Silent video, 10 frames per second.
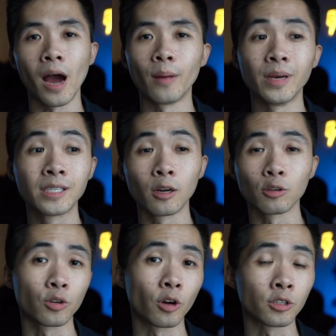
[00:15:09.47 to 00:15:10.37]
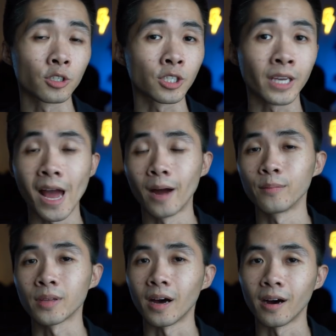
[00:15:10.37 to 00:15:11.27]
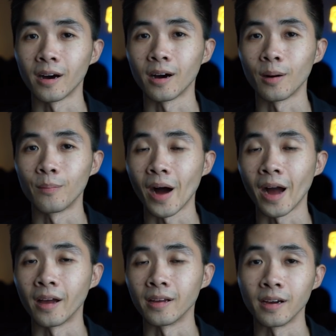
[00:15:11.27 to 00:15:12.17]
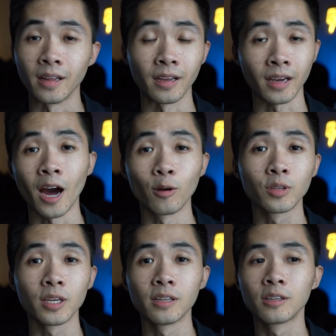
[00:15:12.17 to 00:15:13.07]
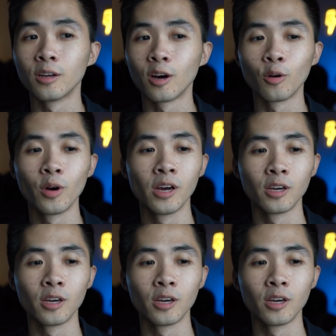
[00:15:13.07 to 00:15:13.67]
I basically also got scammed uh, by an accountant, you know,